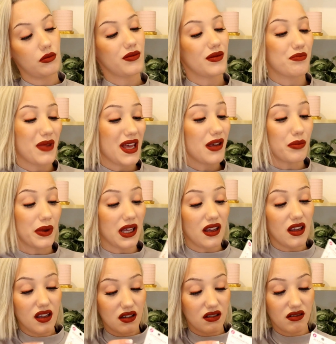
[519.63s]

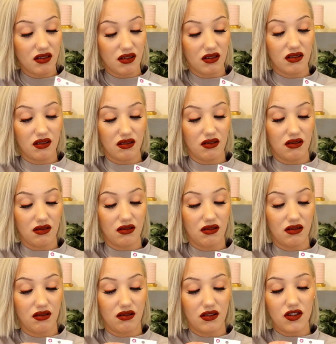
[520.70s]
Maybe.
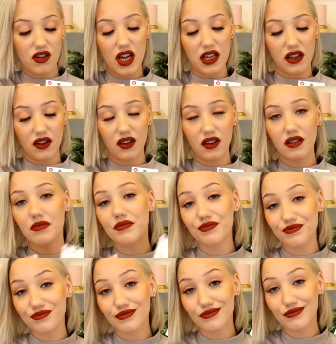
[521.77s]
They're nice.
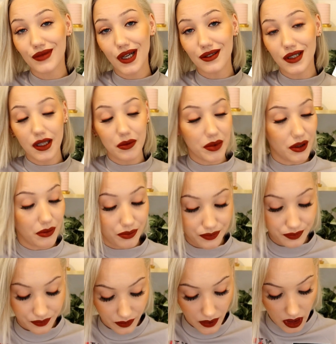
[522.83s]
I'll keep them.
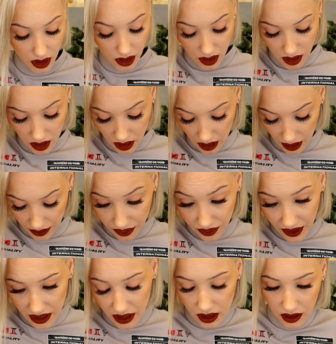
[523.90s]
I
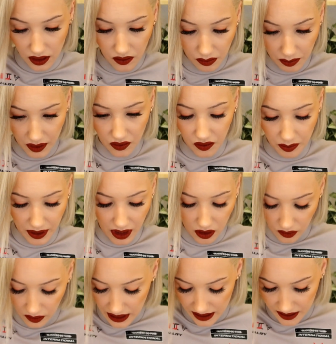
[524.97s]
think this must be
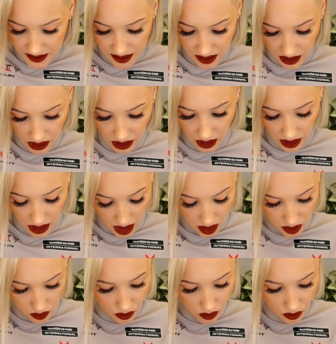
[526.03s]
our last thing now.